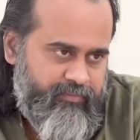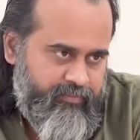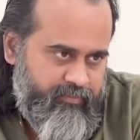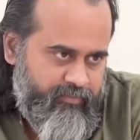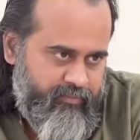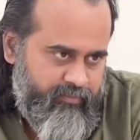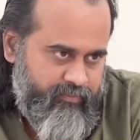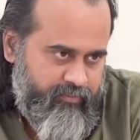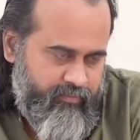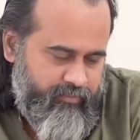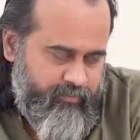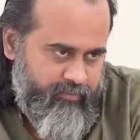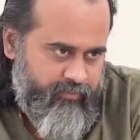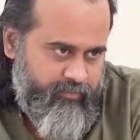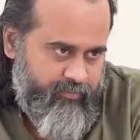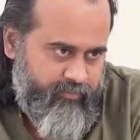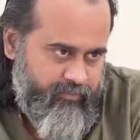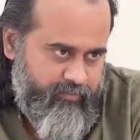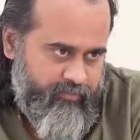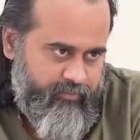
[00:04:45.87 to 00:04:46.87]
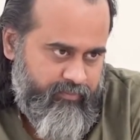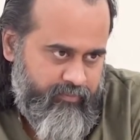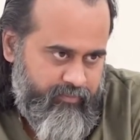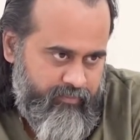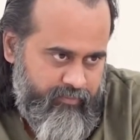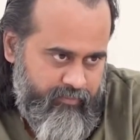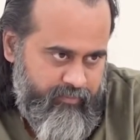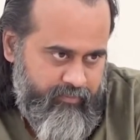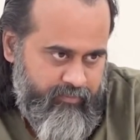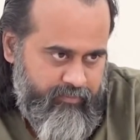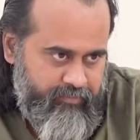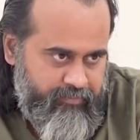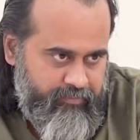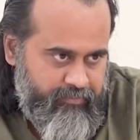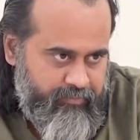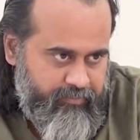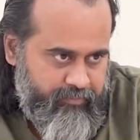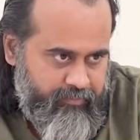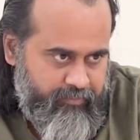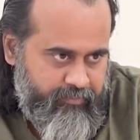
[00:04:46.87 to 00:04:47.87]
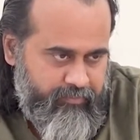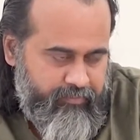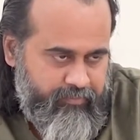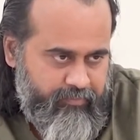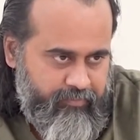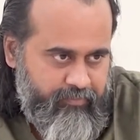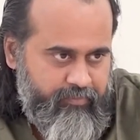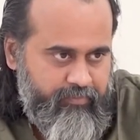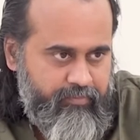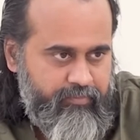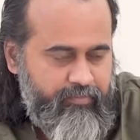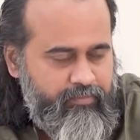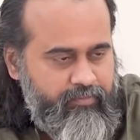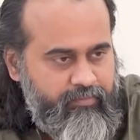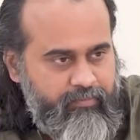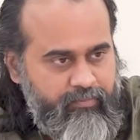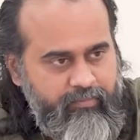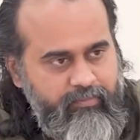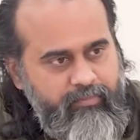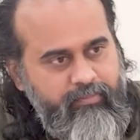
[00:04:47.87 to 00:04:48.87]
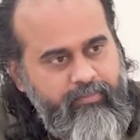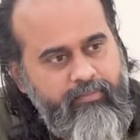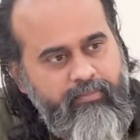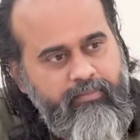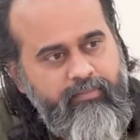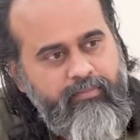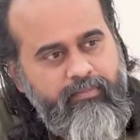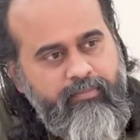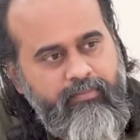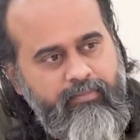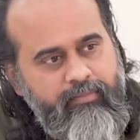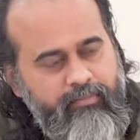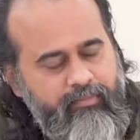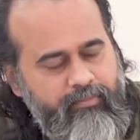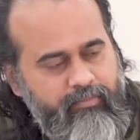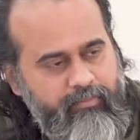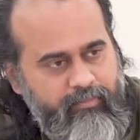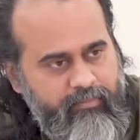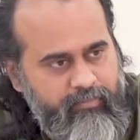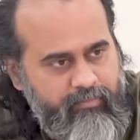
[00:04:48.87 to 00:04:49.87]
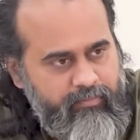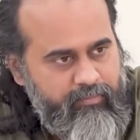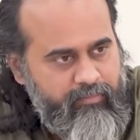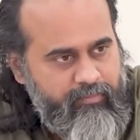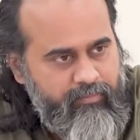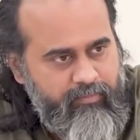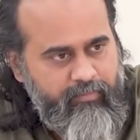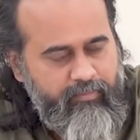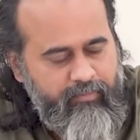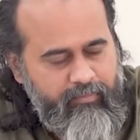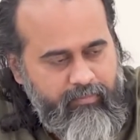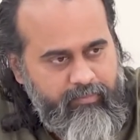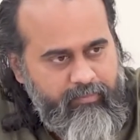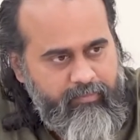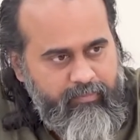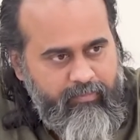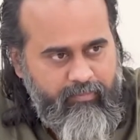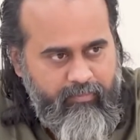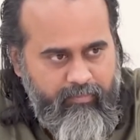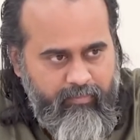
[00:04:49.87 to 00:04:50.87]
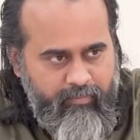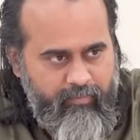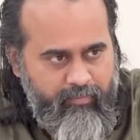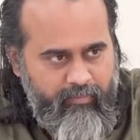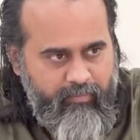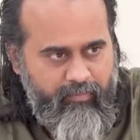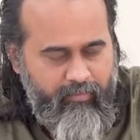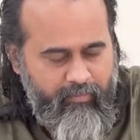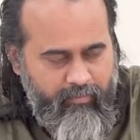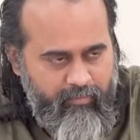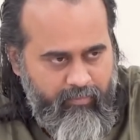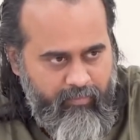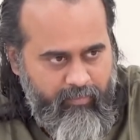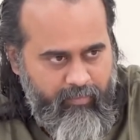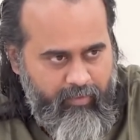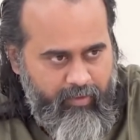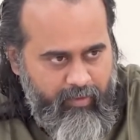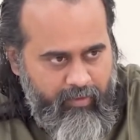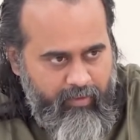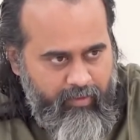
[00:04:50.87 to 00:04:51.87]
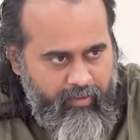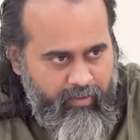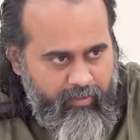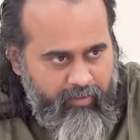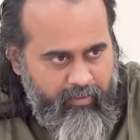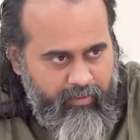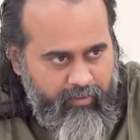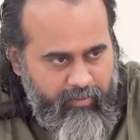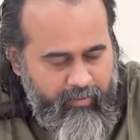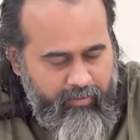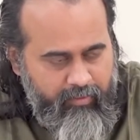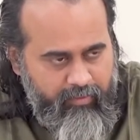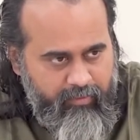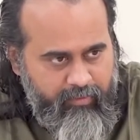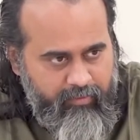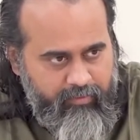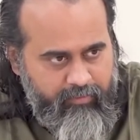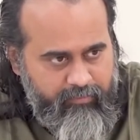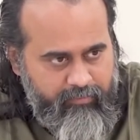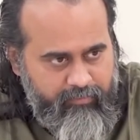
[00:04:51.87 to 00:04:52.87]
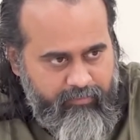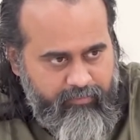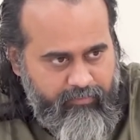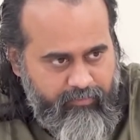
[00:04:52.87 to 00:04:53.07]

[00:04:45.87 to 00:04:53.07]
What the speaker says: (no one is talking)